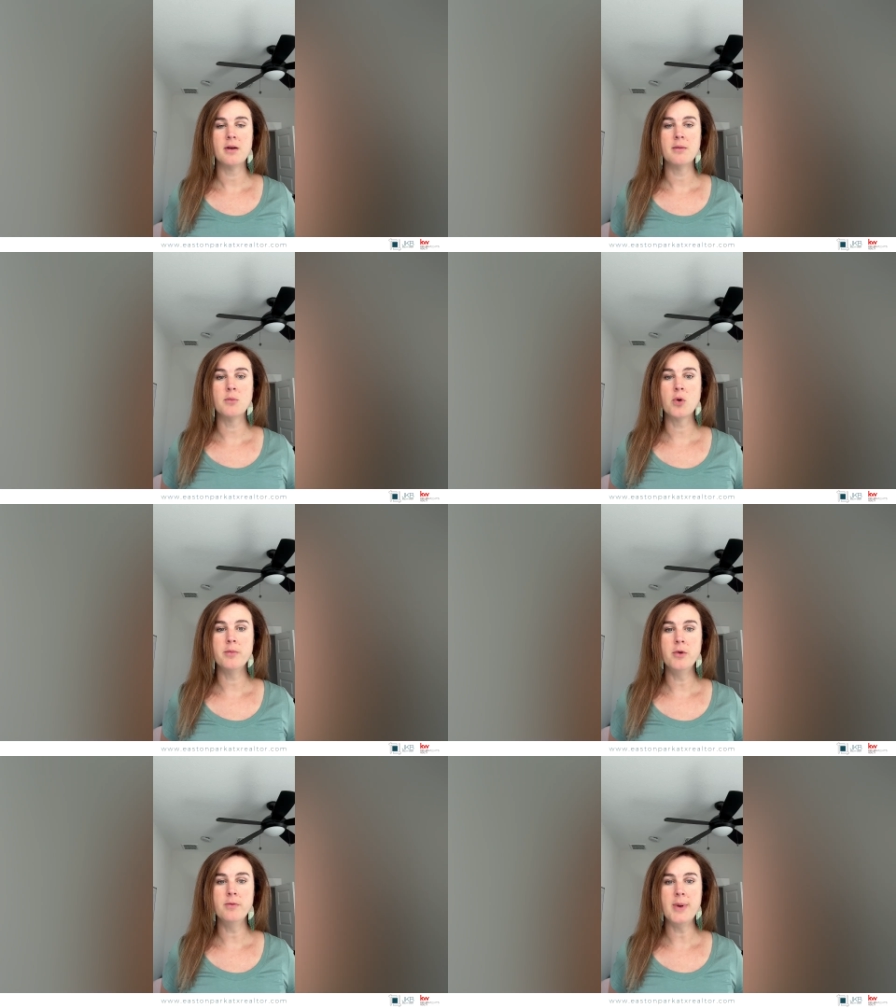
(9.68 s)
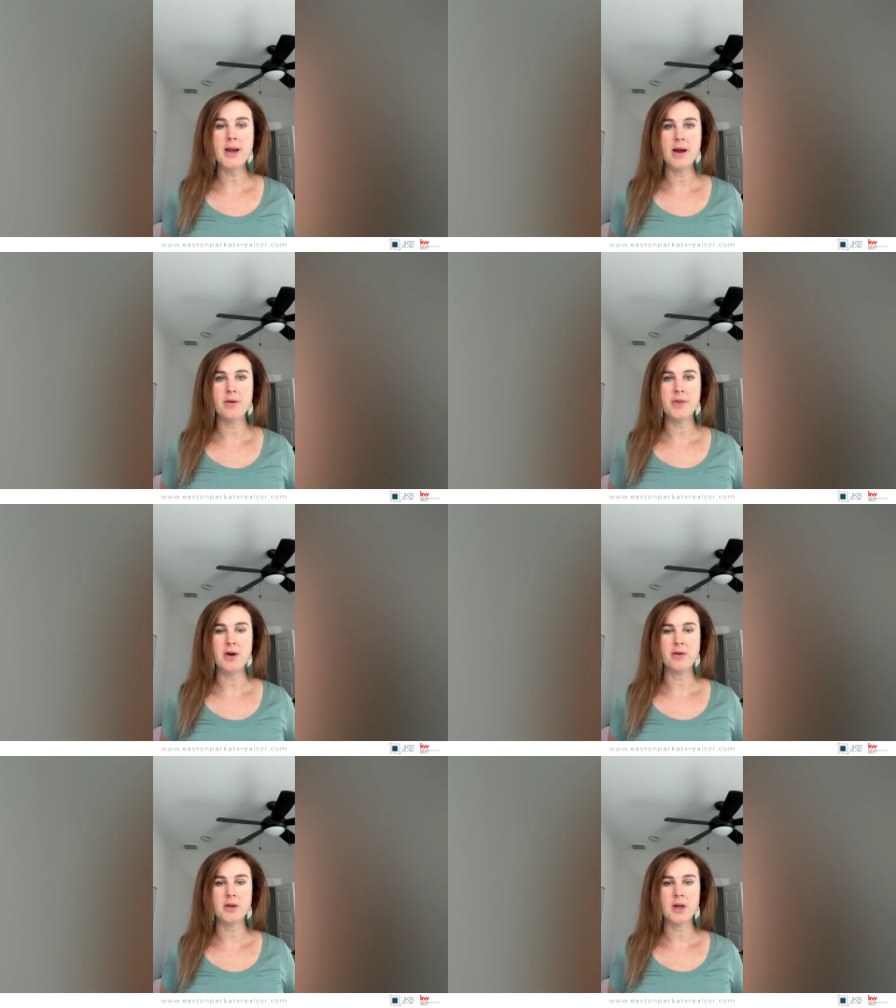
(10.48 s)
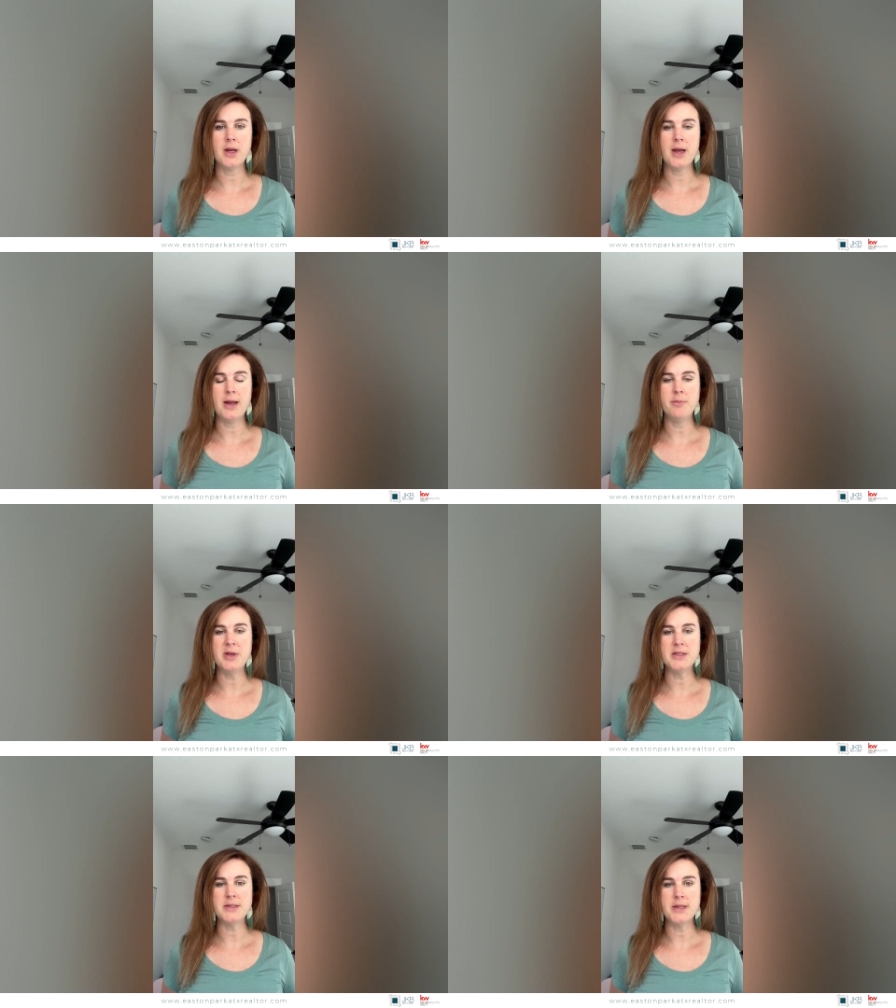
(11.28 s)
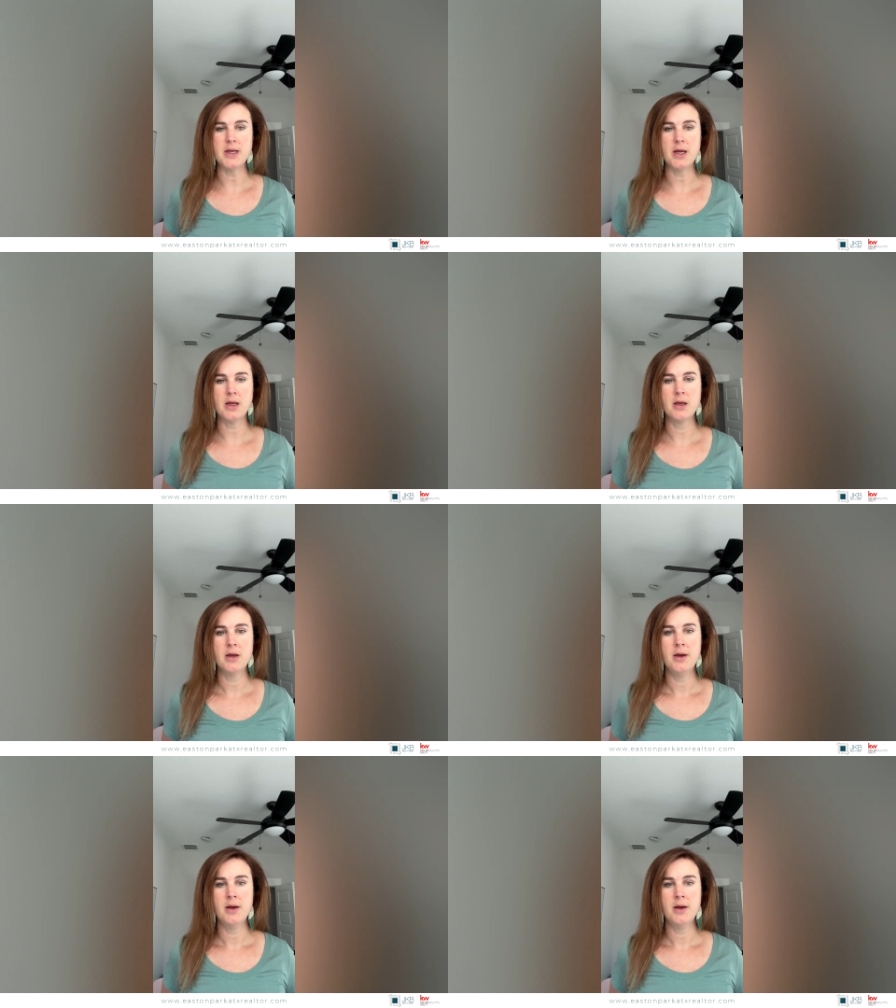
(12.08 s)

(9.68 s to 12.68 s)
more movement out there than I had been seeing.